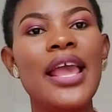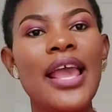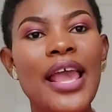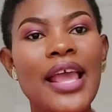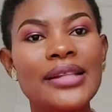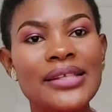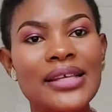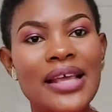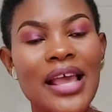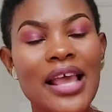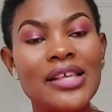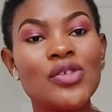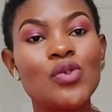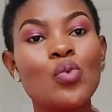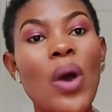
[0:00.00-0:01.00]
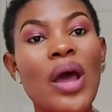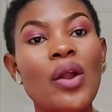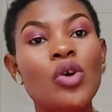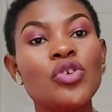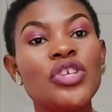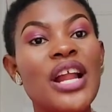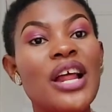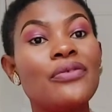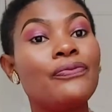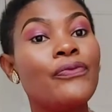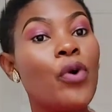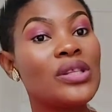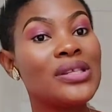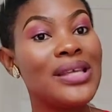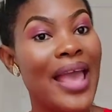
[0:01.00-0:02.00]
It is
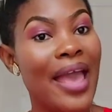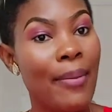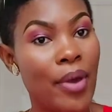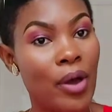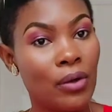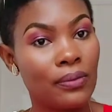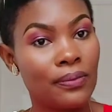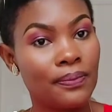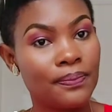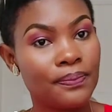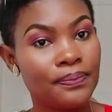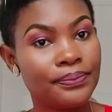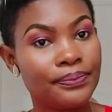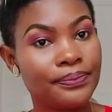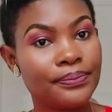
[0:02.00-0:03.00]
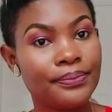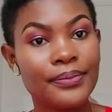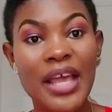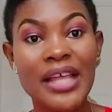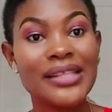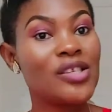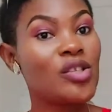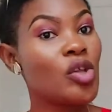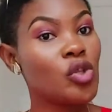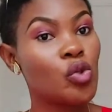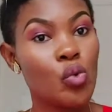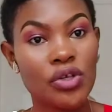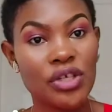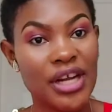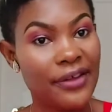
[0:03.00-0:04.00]
140 ml. It is not
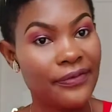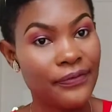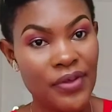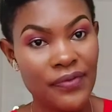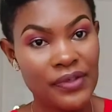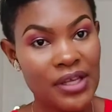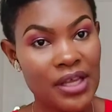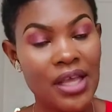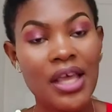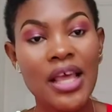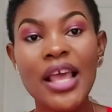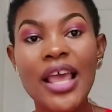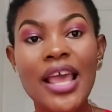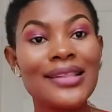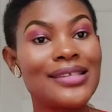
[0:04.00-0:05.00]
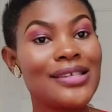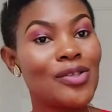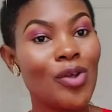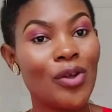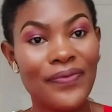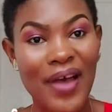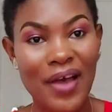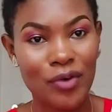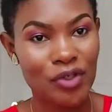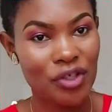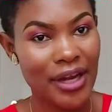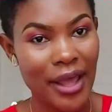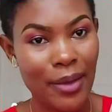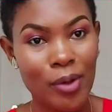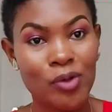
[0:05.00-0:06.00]
250. It is not
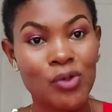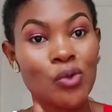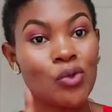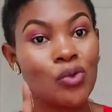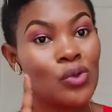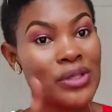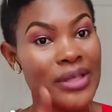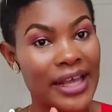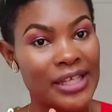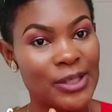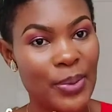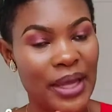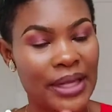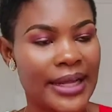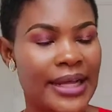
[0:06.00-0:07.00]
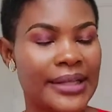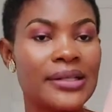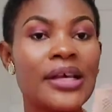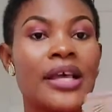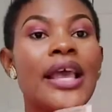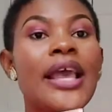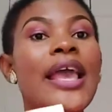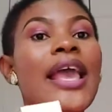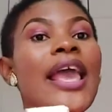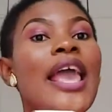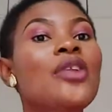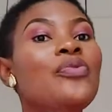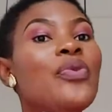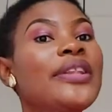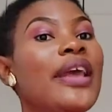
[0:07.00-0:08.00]
500 ml. So don't expect that.
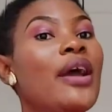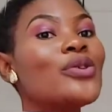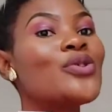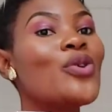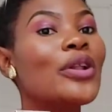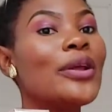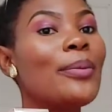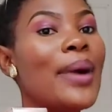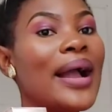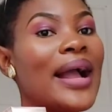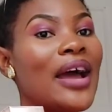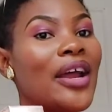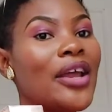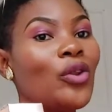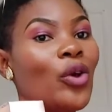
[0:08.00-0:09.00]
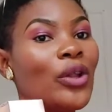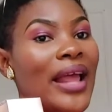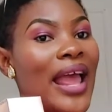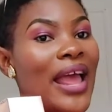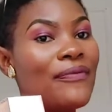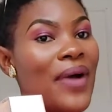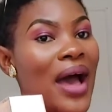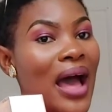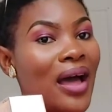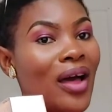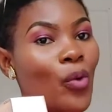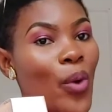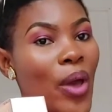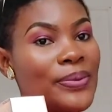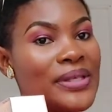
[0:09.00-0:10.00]
It retails on the makari.fr
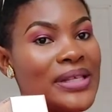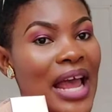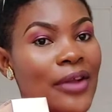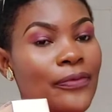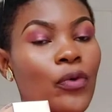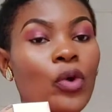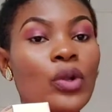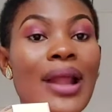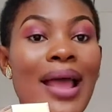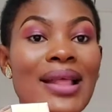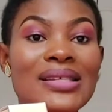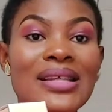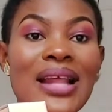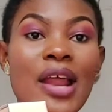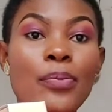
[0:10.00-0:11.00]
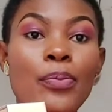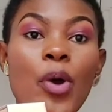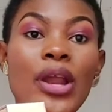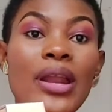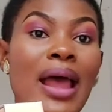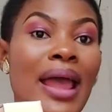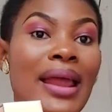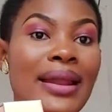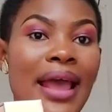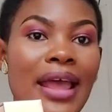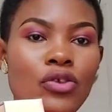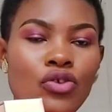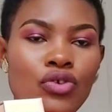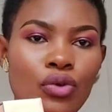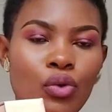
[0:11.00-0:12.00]
website for
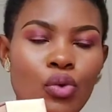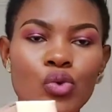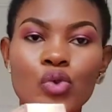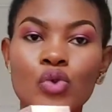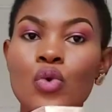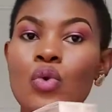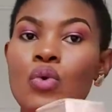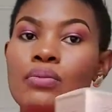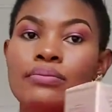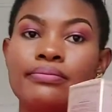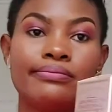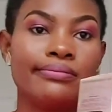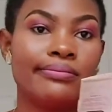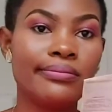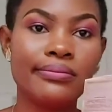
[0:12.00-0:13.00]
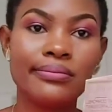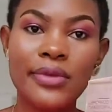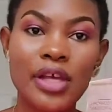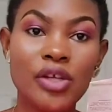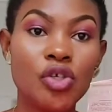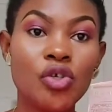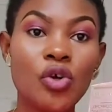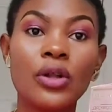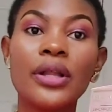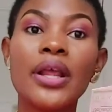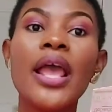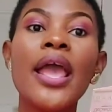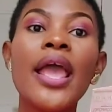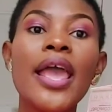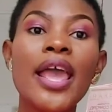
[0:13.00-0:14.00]
99.99 euro. So in short,
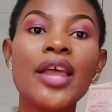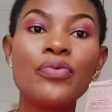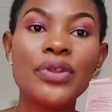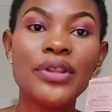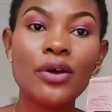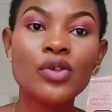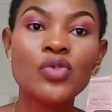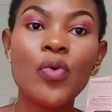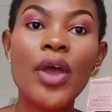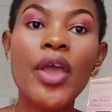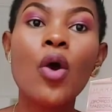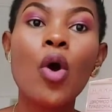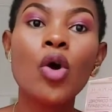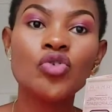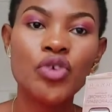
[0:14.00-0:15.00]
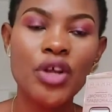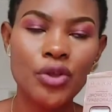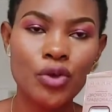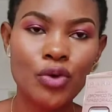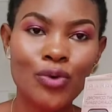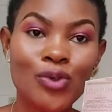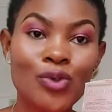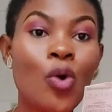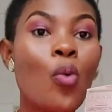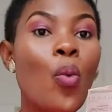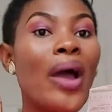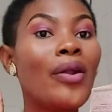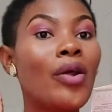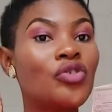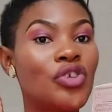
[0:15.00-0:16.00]
it retails for 100 euro. So
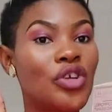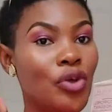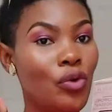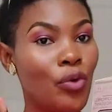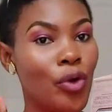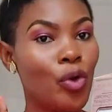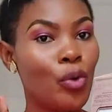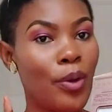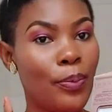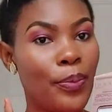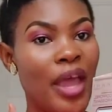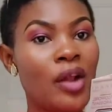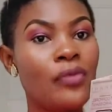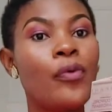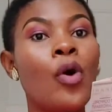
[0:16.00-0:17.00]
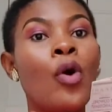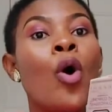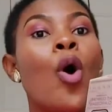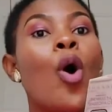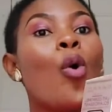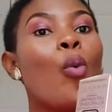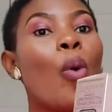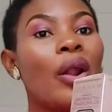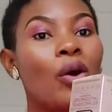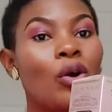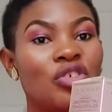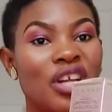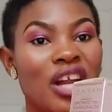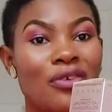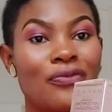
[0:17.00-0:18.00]
100 euro you'll be paying for
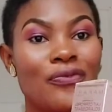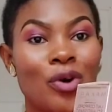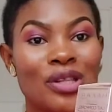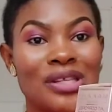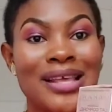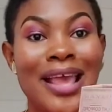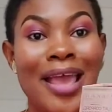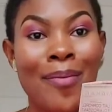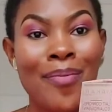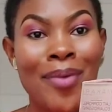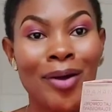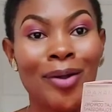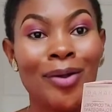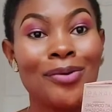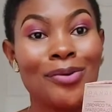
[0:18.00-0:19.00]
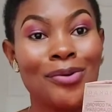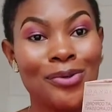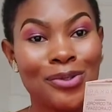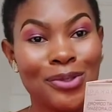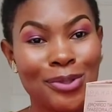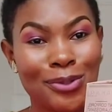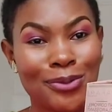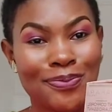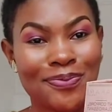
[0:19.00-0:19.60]
140 ml lotion.